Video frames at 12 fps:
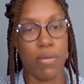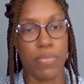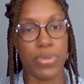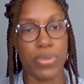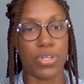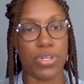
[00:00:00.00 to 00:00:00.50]

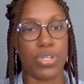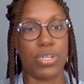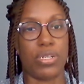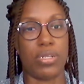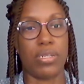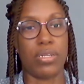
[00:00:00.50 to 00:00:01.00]

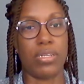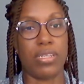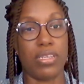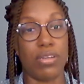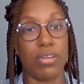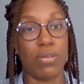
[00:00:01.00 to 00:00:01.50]
position
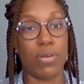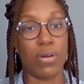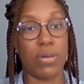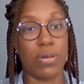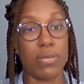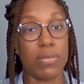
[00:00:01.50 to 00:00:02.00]

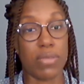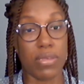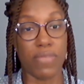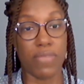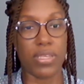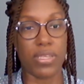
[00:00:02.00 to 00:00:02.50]
your
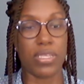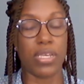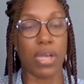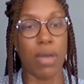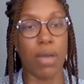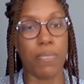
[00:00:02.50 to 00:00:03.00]
service, your
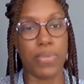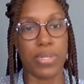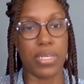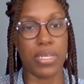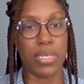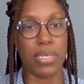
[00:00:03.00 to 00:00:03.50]

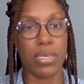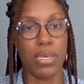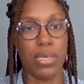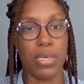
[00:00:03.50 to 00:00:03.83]
company,